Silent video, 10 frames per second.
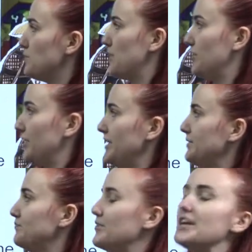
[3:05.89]
period
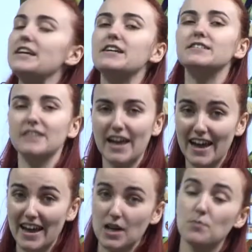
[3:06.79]
is
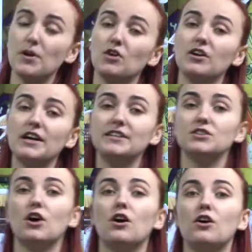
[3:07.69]
a period
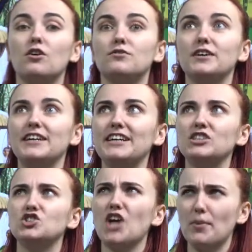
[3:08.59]
of
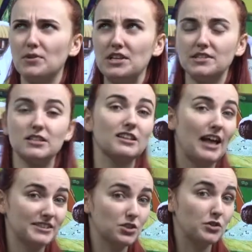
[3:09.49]
Japanese
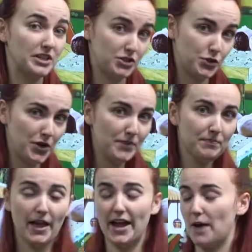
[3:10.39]
classical history.
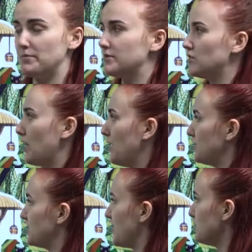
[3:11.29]
It happened around
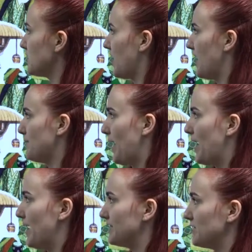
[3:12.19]
the same time
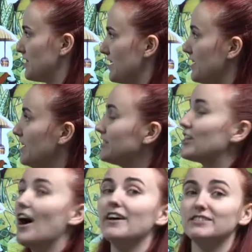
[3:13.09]
as the
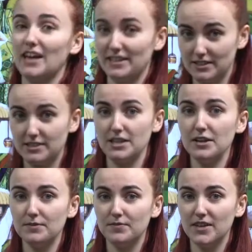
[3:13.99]
Tang
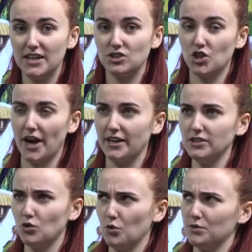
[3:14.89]
Dynasty in China,
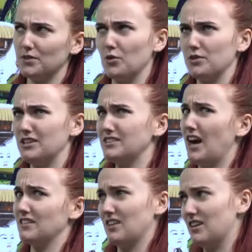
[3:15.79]
or the
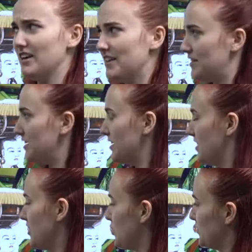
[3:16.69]
Tang Nara, I think
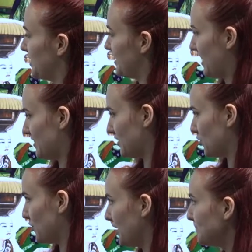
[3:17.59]
you'd say that in
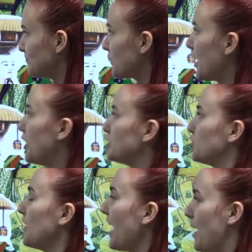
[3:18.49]
Korean. So
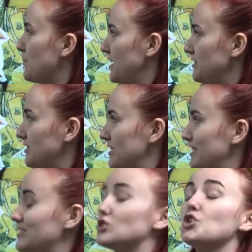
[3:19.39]
what happened
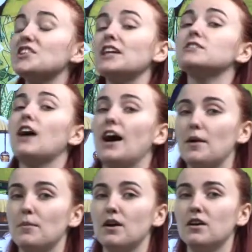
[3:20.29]
is during that time,